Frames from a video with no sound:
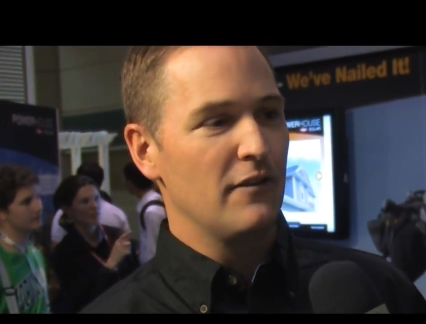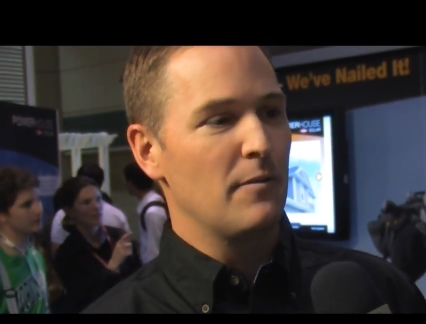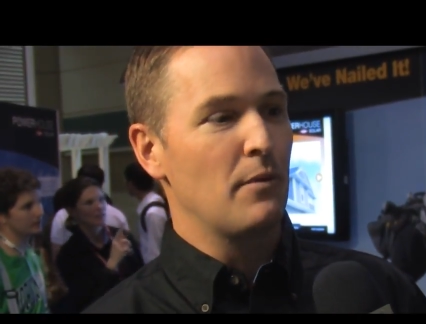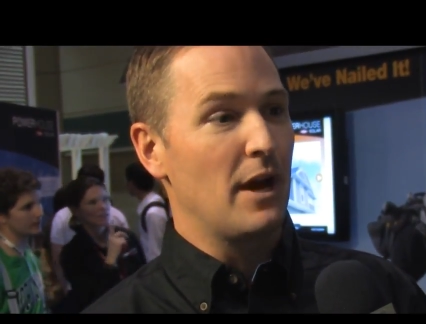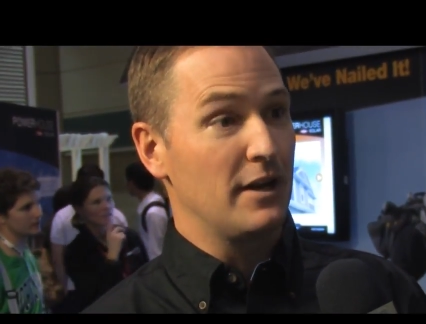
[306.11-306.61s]
Speaker 1: of
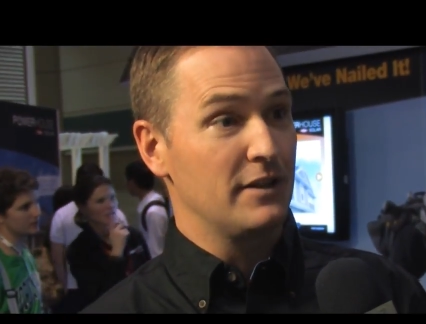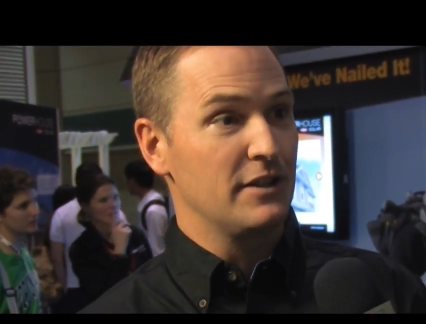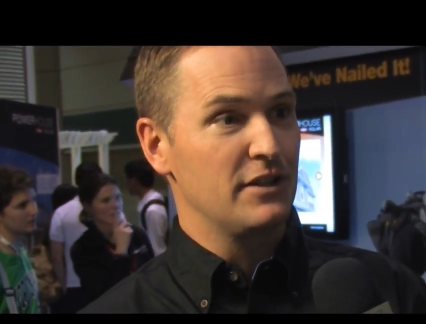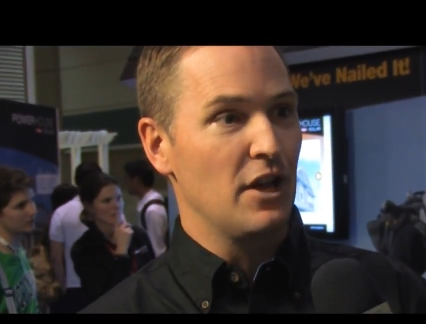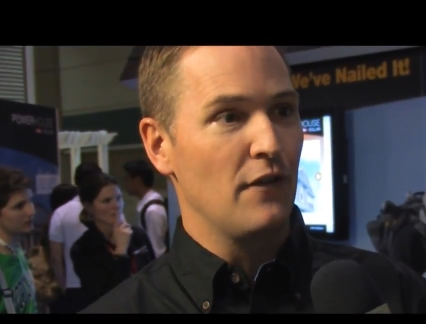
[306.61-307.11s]
the product
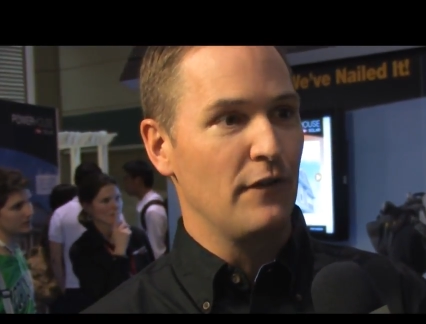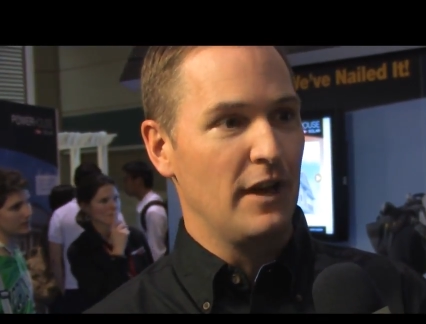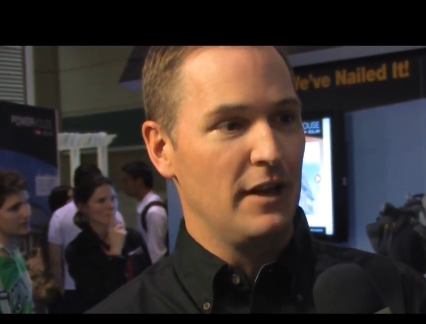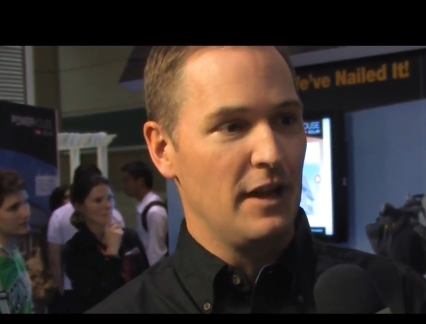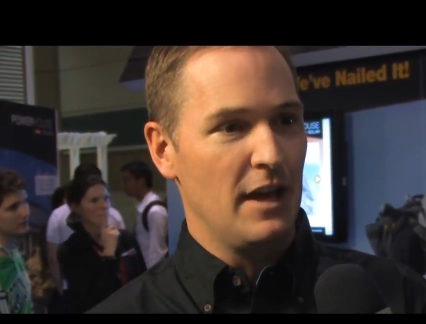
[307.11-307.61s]
itself
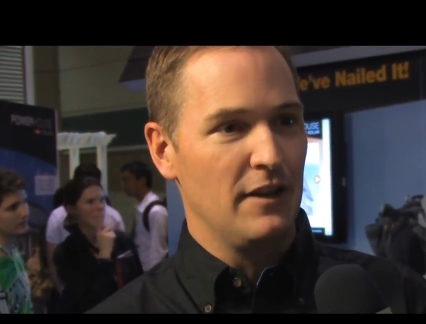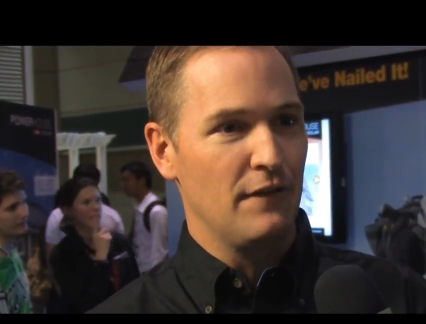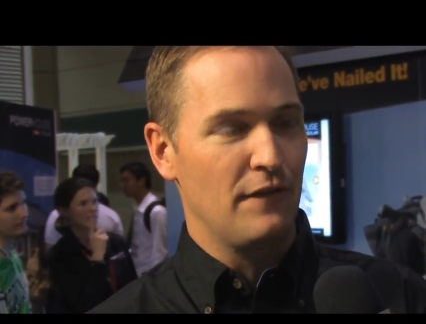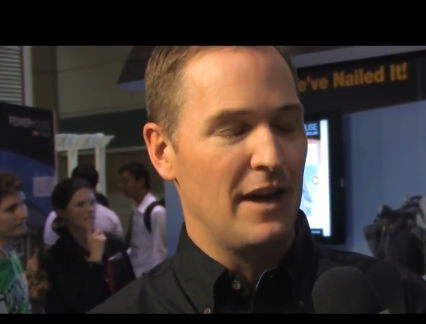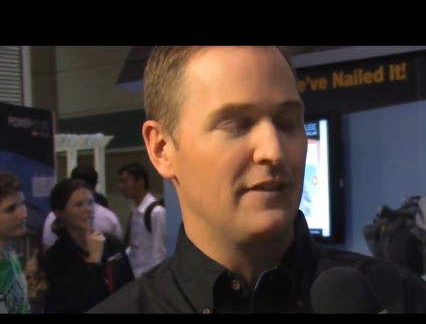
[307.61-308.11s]
and, and
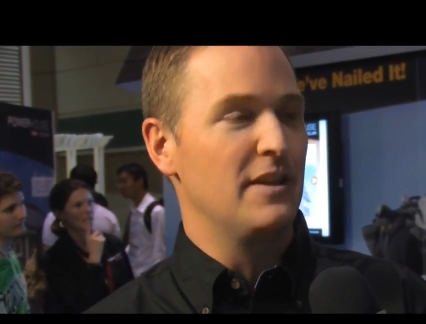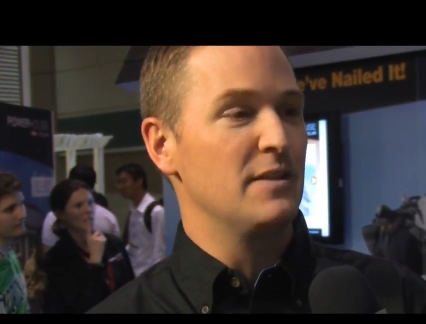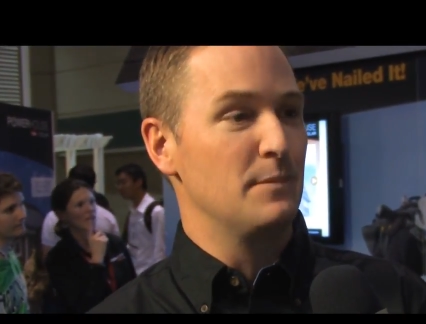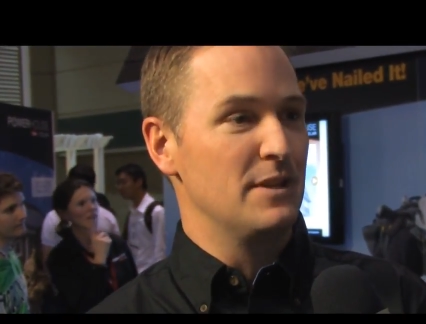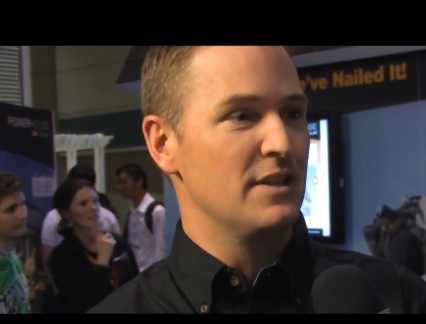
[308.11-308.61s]
the fact that
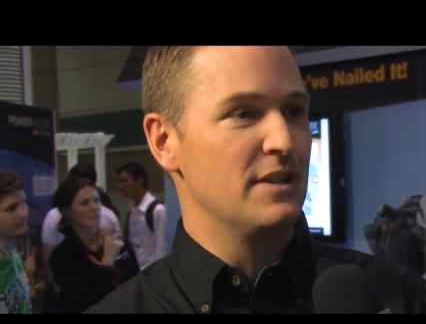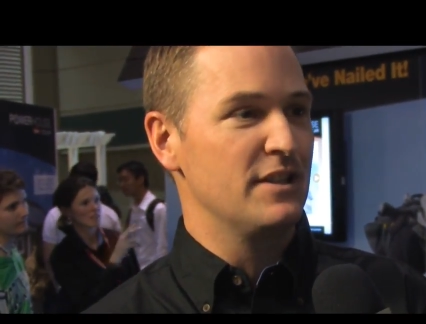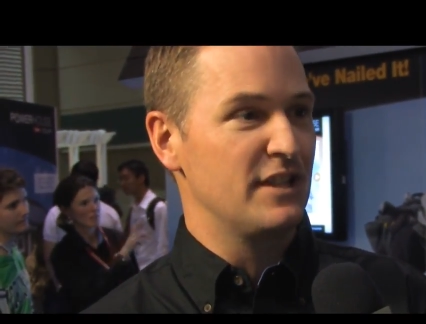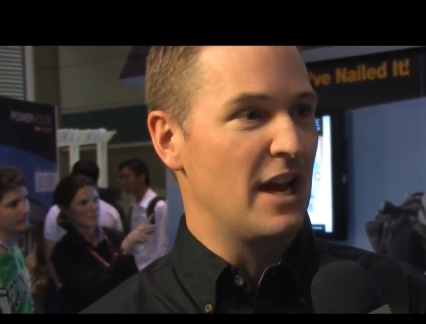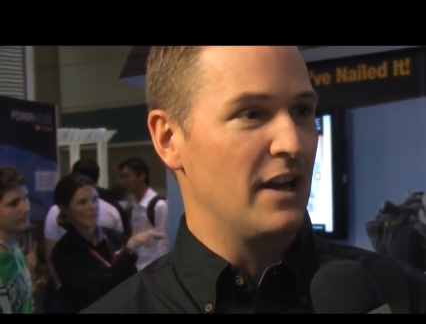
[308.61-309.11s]
it's been
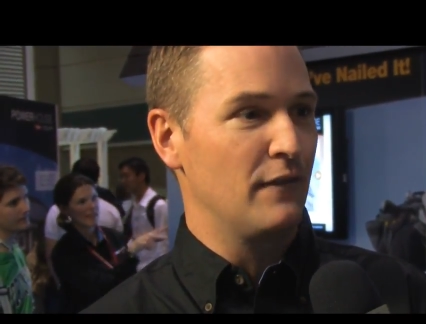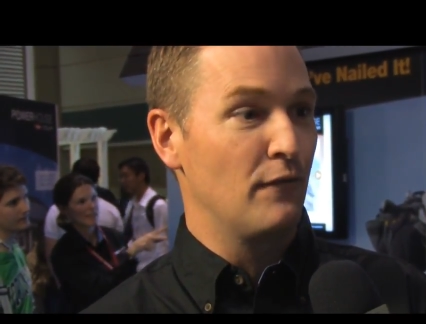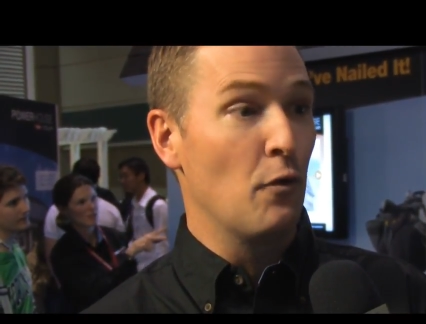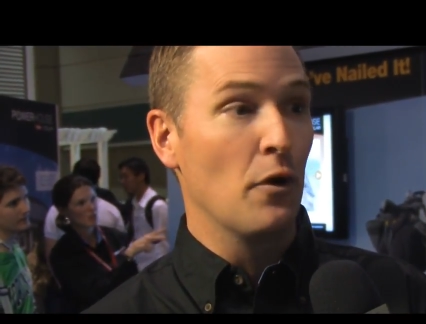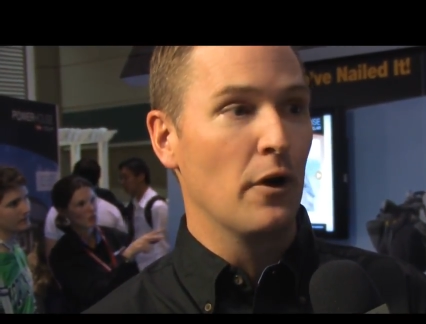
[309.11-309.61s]
designed
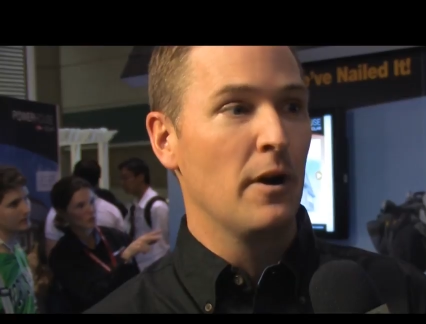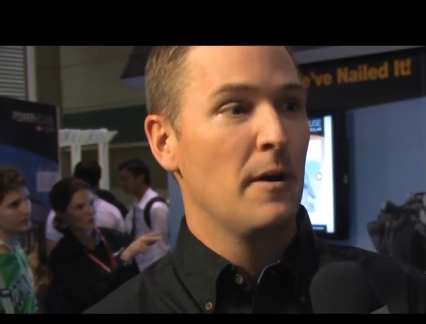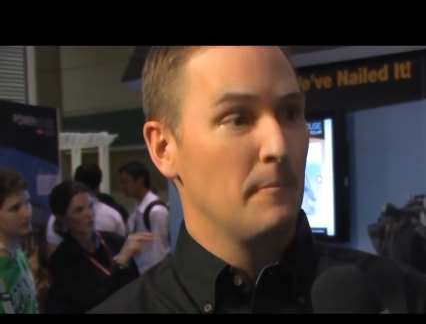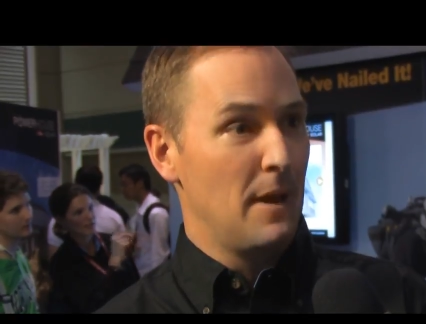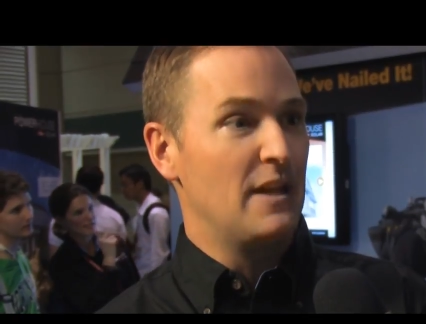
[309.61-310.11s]
for
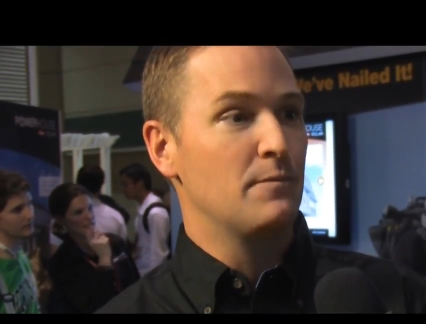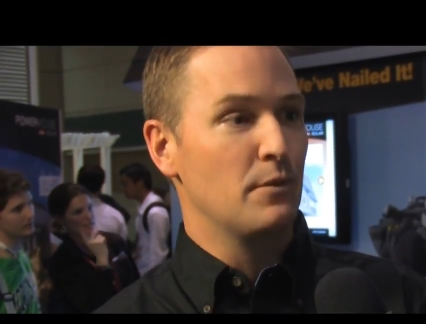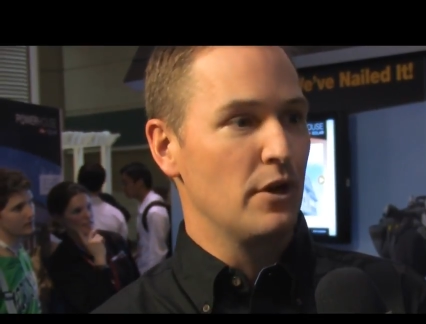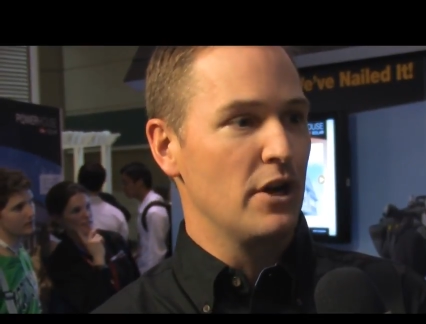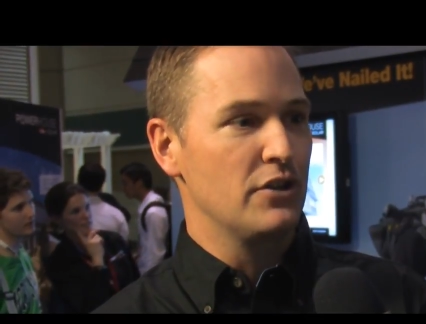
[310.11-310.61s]
mass
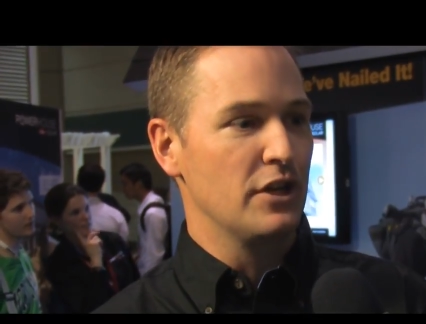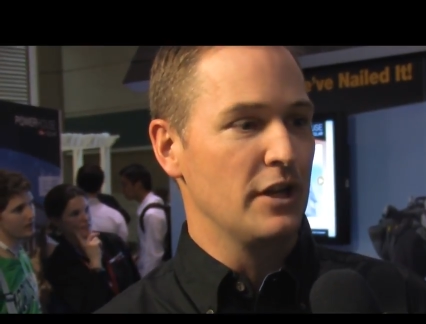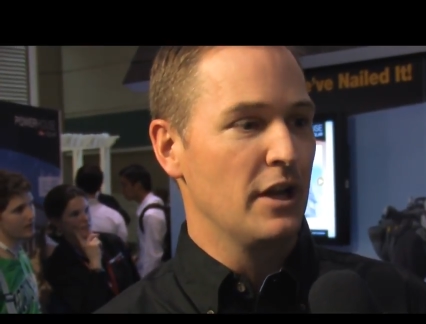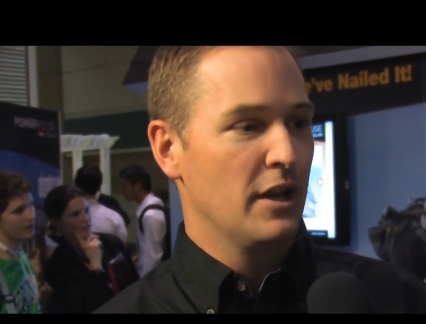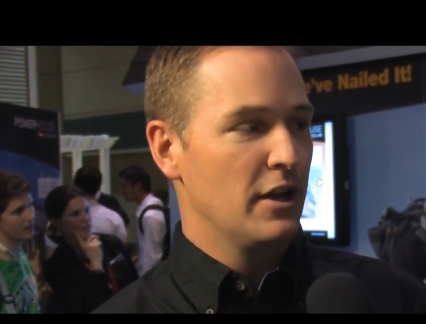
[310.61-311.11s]
production.